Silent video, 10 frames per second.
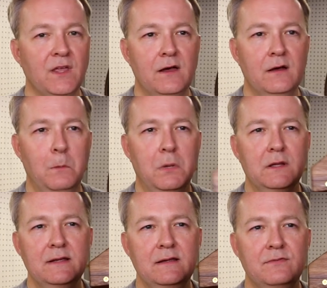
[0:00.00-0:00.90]
Uh,
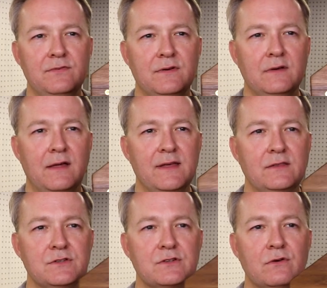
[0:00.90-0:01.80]
believe, I
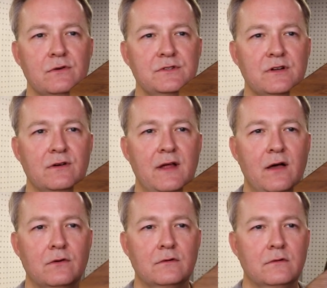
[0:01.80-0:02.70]
think the screws turned
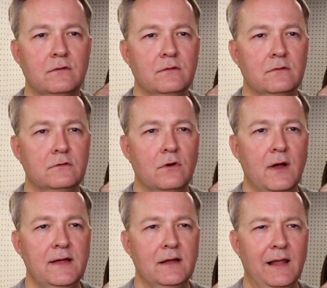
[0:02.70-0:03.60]
out
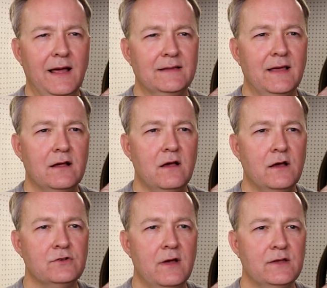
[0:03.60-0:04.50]
great. I like that
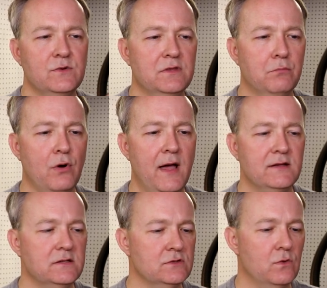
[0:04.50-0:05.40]
contrast with the
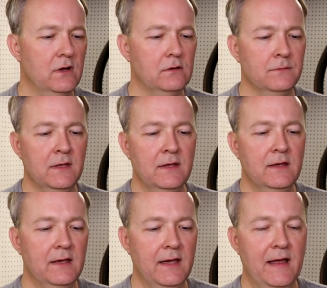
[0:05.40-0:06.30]
brass as well.
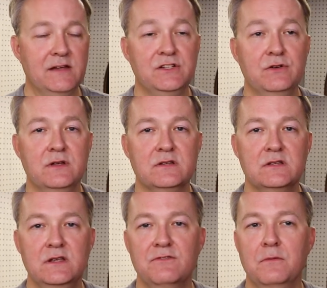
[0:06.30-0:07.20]
And as you can
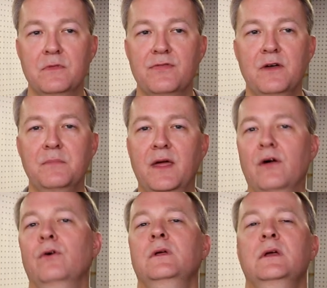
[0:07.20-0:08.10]
see from the
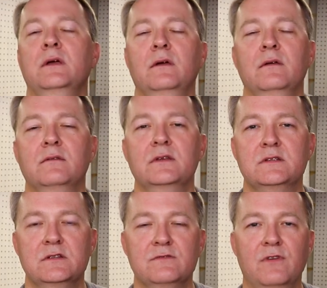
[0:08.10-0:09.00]
thumbnail,
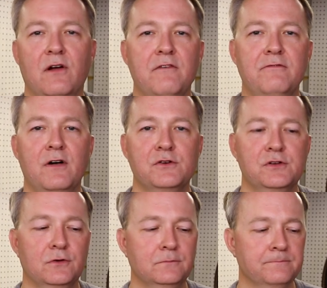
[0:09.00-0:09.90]
this is very
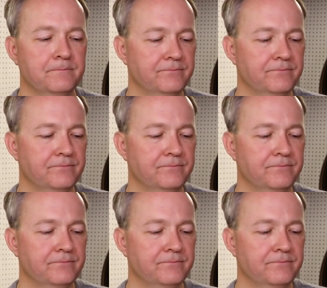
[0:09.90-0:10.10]
functional.